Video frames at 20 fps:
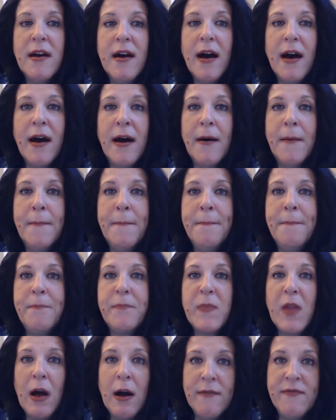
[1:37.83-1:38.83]

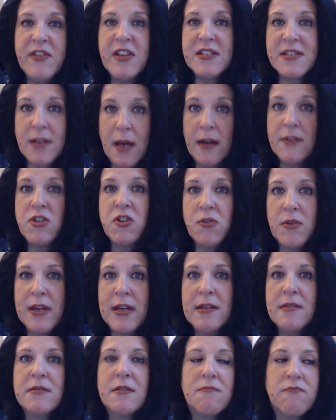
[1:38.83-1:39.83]
of this
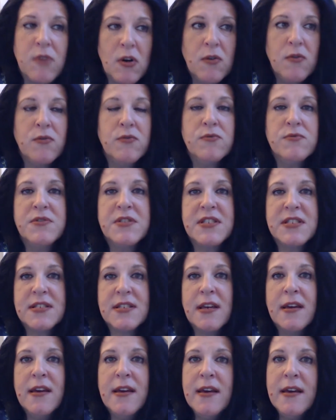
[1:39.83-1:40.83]
country, the
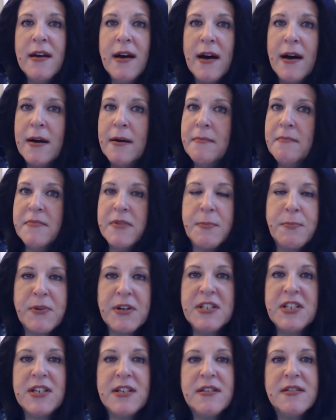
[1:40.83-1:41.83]
roads, the
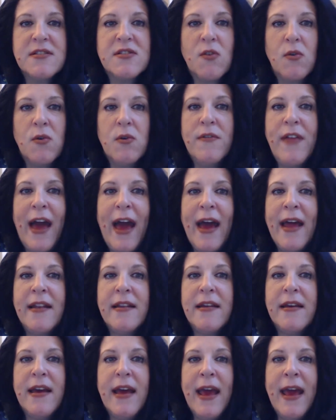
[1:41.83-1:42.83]
bridges, all
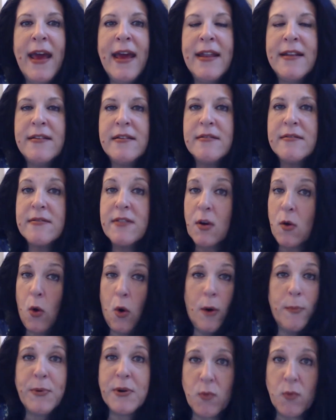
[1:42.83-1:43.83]
that, and the
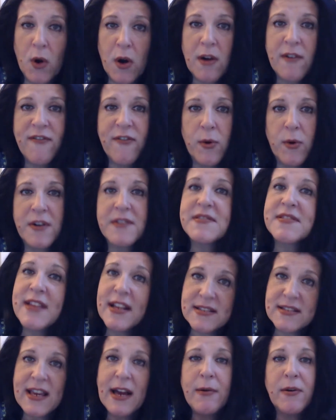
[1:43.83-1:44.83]
corporate workforce.
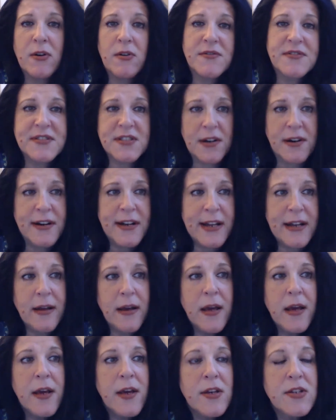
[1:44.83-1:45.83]
That's how it all started.
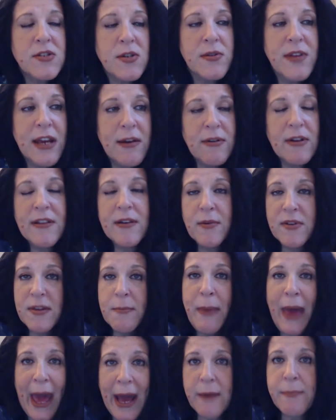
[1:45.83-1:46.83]
So they really were the
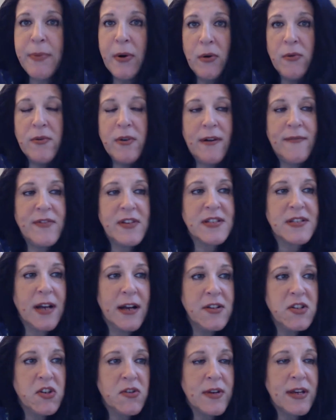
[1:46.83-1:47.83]
backbone of this
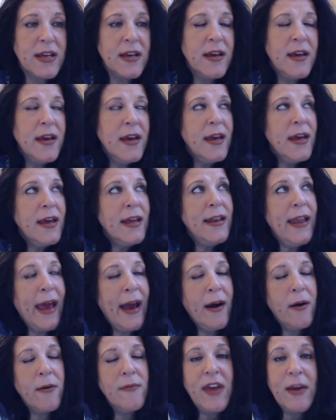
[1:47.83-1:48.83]
country.
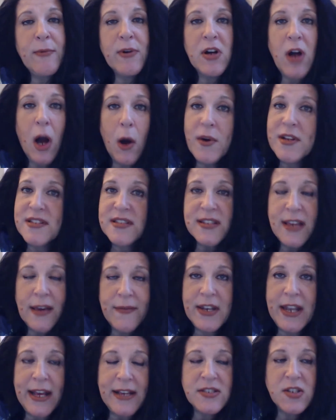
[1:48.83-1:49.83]
Now, they were going
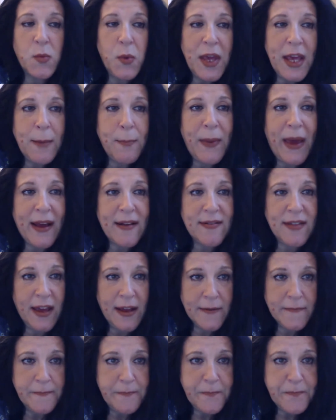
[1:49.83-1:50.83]
7 days a week back
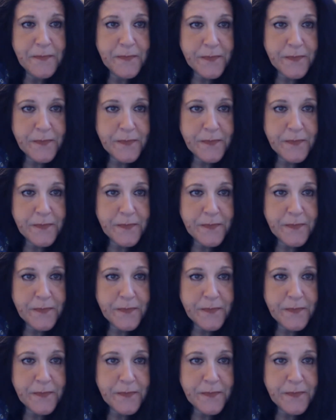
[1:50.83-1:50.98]
then.